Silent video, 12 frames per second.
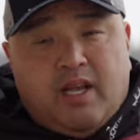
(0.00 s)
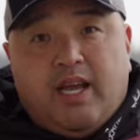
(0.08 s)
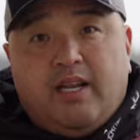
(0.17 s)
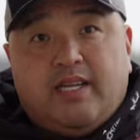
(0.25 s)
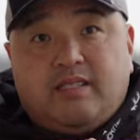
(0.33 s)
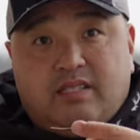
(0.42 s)

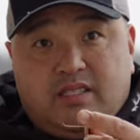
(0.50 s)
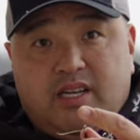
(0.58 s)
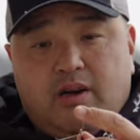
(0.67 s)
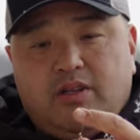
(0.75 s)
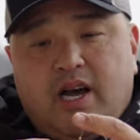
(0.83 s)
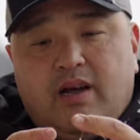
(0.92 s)
And that's a
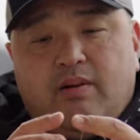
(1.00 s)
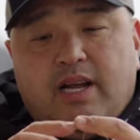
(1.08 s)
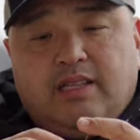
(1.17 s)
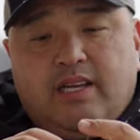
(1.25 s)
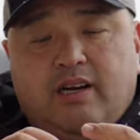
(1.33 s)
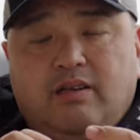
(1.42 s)
snell knot
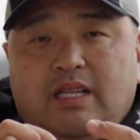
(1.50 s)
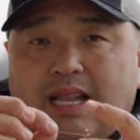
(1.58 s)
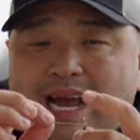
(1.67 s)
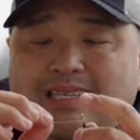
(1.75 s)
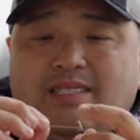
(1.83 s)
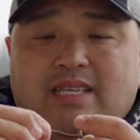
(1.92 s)
right there. And the
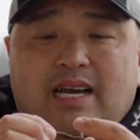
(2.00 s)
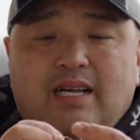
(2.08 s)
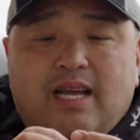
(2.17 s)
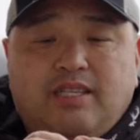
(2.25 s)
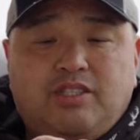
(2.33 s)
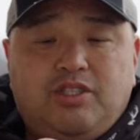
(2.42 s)
last thing I
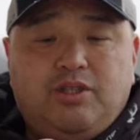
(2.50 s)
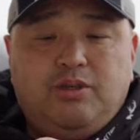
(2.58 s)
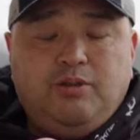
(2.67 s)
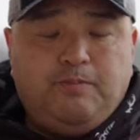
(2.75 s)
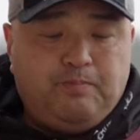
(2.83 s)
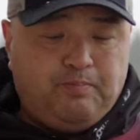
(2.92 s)
like to
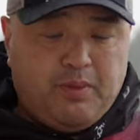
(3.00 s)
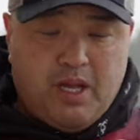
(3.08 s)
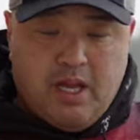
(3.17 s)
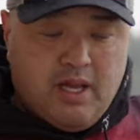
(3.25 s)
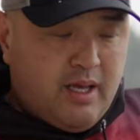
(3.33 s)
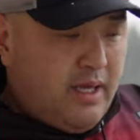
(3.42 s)
do
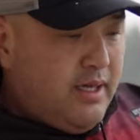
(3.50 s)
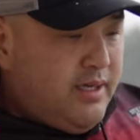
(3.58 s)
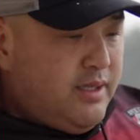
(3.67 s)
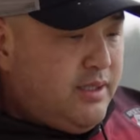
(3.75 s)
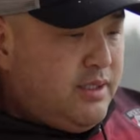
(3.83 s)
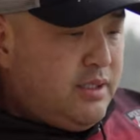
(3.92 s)

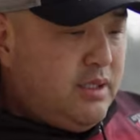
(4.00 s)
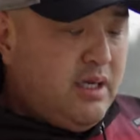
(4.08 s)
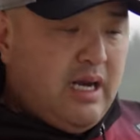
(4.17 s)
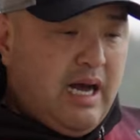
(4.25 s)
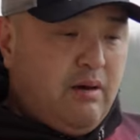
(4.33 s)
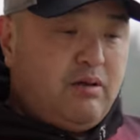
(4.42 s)
is
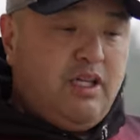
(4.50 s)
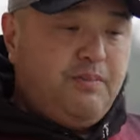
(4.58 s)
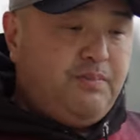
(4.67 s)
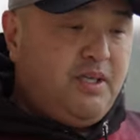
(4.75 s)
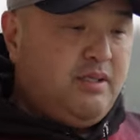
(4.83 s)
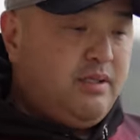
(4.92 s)
I'll
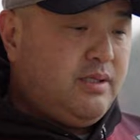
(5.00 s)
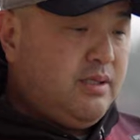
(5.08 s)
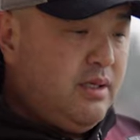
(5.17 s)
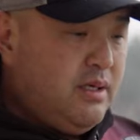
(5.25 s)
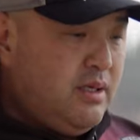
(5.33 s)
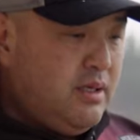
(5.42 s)
clip
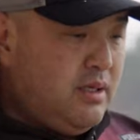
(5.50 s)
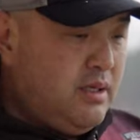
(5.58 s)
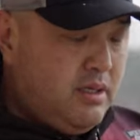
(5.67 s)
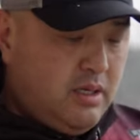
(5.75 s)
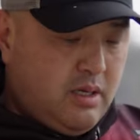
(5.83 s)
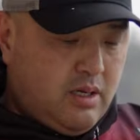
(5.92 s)
this
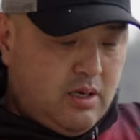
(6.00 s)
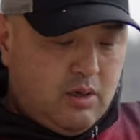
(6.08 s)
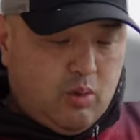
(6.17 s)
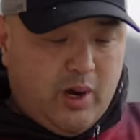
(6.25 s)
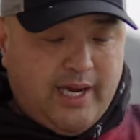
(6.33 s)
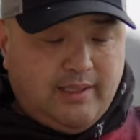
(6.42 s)

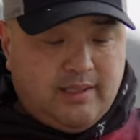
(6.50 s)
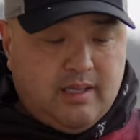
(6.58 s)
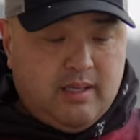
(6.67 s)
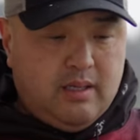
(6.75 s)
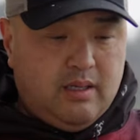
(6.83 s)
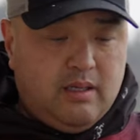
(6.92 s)

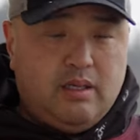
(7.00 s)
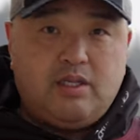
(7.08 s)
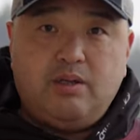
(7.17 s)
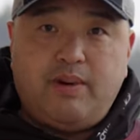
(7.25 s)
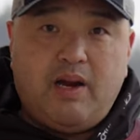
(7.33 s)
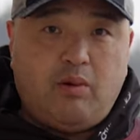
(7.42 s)
weight
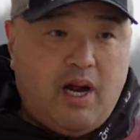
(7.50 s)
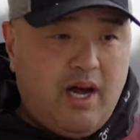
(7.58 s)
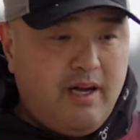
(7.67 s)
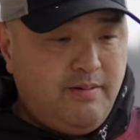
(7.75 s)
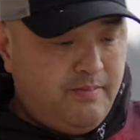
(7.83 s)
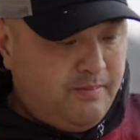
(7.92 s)
to my
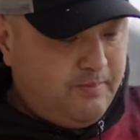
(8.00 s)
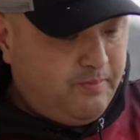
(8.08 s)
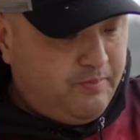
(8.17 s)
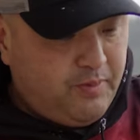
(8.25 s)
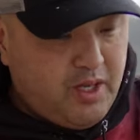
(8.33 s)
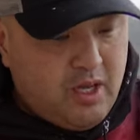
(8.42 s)
rod
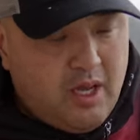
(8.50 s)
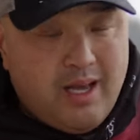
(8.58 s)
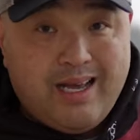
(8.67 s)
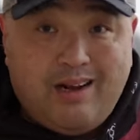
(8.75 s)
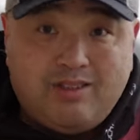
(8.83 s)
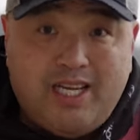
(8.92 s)

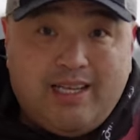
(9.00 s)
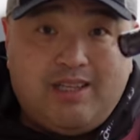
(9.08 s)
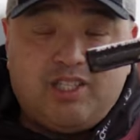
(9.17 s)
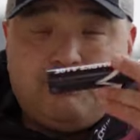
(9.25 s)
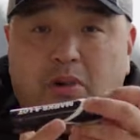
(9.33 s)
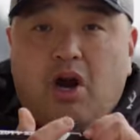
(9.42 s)
and I'll take
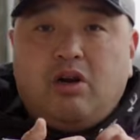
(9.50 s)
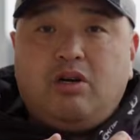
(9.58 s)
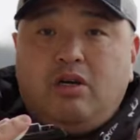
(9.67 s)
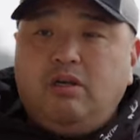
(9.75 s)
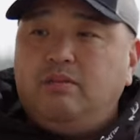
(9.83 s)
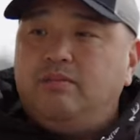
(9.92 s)
this
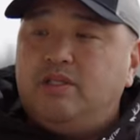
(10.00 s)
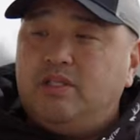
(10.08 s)
marker.